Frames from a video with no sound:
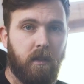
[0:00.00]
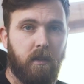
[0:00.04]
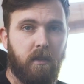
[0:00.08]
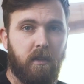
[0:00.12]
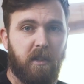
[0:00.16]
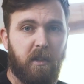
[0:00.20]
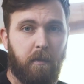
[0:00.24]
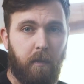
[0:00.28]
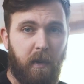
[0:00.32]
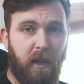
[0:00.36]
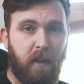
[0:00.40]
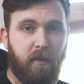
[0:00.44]

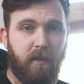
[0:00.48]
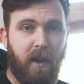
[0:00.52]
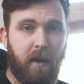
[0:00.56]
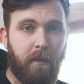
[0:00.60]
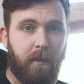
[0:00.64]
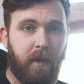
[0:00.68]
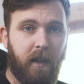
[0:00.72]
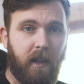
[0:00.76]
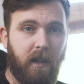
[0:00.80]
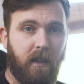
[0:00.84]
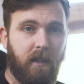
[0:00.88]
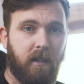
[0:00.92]
speed
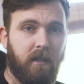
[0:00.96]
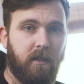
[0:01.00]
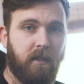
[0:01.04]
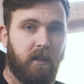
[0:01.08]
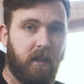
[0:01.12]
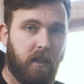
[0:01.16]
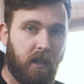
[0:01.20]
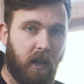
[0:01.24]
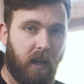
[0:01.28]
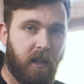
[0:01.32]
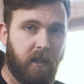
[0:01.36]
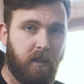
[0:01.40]
ramping
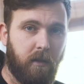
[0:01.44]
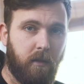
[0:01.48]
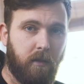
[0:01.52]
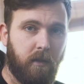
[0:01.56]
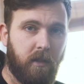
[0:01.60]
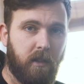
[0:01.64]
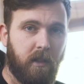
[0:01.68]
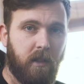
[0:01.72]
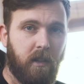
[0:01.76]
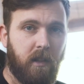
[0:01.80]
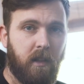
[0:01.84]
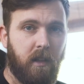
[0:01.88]
to
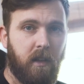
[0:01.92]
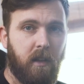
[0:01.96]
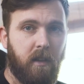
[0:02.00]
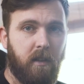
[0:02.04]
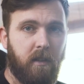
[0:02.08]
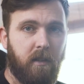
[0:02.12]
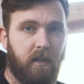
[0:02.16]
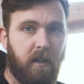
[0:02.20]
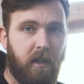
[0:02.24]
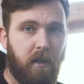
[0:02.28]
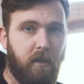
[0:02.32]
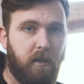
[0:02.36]
titles,
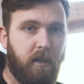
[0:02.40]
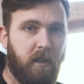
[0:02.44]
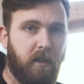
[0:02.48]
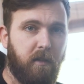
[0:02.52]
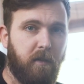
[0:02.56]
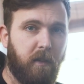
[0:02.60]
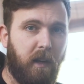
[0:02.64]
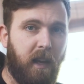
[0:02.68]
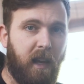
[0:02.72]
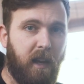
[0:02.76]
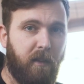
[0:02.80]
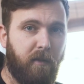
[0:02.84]
the uses
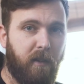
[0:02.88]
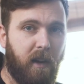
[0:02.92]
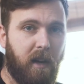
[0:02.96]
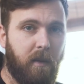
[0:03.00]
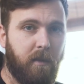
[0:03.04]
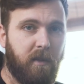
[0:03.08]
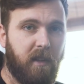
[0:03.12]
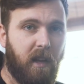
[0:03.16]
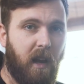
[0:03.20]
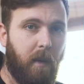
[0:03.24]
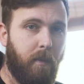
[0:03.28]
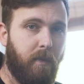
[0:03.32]
for
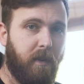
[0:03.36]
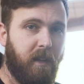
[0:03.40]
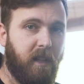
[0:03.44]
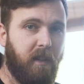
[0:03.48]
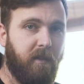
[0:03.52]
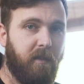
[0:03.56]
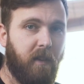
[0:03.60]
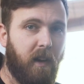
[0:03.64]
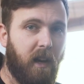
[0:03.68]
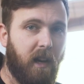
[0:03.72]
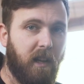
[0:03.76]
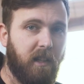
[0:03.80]
keyframes are pretty
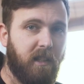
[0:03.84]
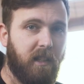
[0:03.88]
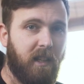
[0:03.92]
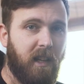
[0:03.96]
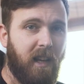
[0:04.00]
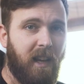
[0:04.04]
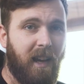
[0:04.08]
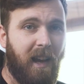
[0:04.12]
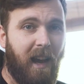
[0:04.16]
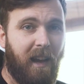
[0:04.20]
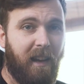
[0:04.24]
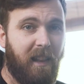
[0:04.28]
vast,
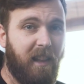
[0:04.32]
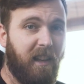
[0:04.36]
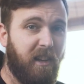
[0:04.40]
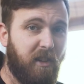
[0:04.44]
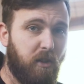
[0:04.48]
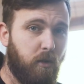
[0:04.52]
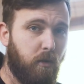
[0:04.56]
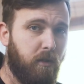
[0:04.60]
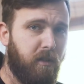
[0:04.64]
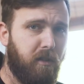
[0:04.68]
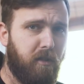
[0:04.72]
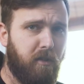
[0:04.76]
and in this
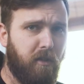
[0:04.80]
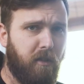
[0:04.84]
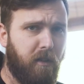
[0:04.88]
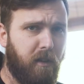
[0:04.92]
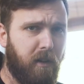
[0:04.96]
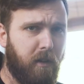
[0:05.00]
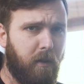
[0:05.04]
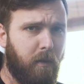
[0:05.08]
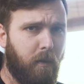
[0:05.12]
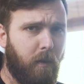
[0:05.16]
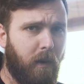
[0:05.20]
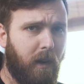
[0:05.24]
short
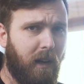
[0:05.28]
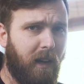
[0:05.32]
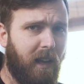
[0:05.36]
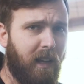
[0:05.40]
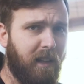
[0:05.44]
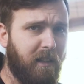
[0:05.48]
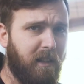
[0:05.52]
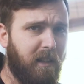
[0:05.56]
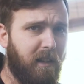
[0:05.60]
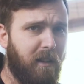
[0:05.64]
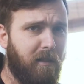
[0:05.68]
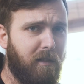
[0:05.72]
tutorial we're going to
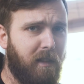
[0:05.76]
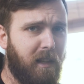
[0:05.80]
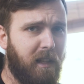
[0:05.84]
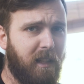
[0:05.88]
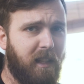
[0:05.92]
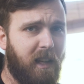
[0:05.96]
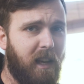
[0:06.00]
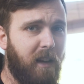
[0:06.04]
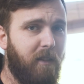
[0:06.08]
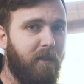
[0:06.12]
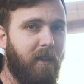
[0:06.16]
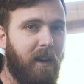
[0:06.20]
get to know these
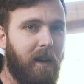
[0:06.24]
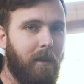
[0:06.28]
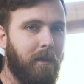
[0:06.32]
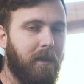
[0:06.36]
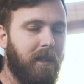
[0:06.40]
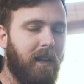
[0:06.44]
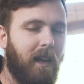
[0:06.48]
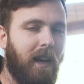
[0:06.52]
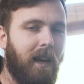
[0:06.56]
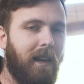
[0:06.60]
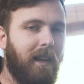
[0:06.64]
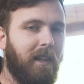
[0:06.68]

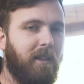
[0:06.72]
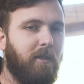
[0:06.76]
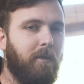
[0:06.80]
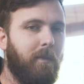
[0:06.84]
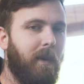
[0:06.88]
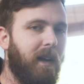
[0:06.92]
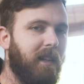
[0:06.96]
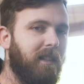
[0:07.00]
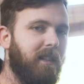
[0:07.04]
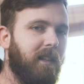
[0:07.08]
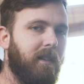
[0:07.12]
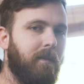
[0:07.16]
keyframes a little
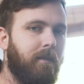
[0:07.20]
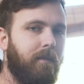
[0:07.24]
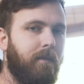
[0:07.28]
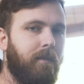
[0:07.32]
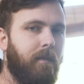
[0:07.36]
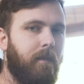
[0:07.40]
better.